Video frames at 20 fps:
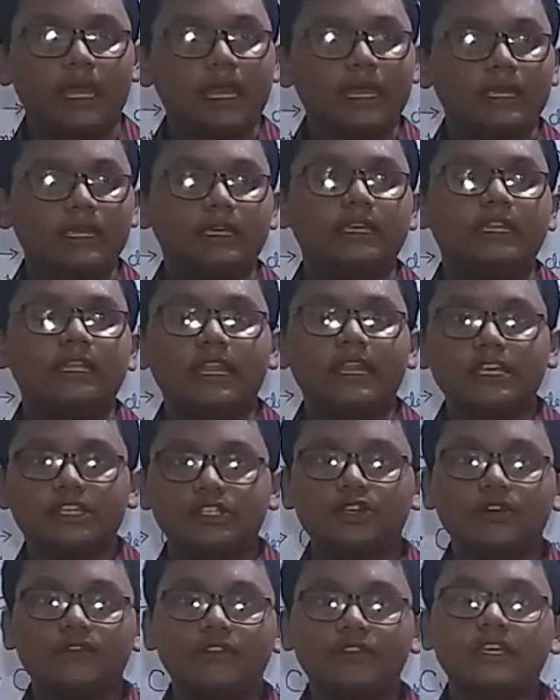and
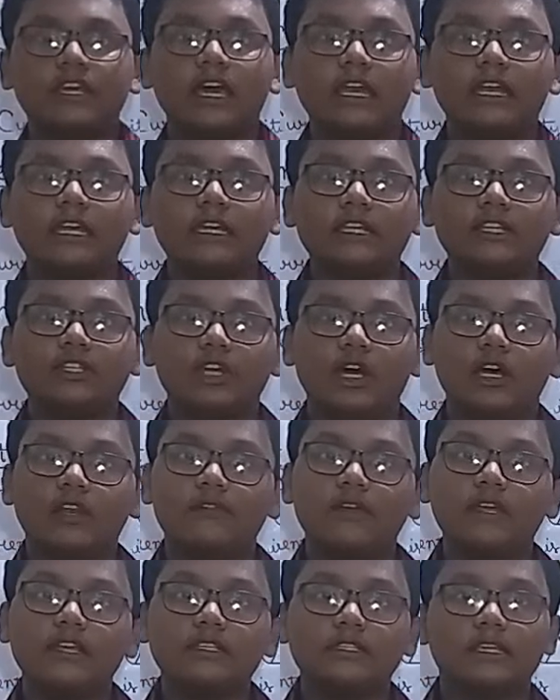direction of the current is
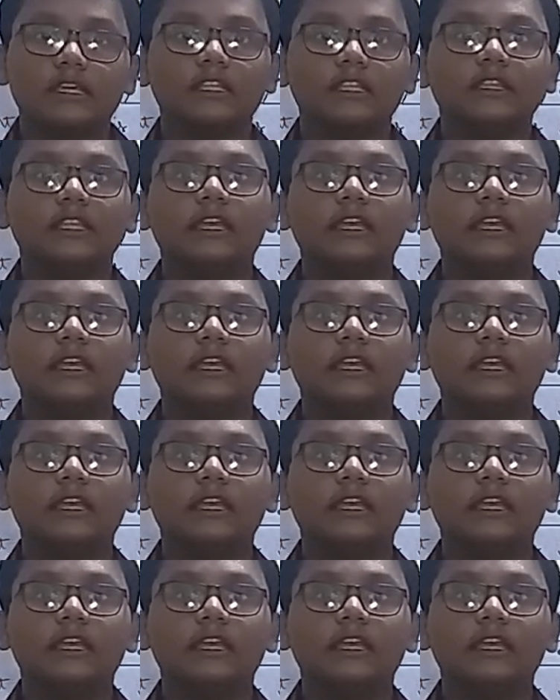always in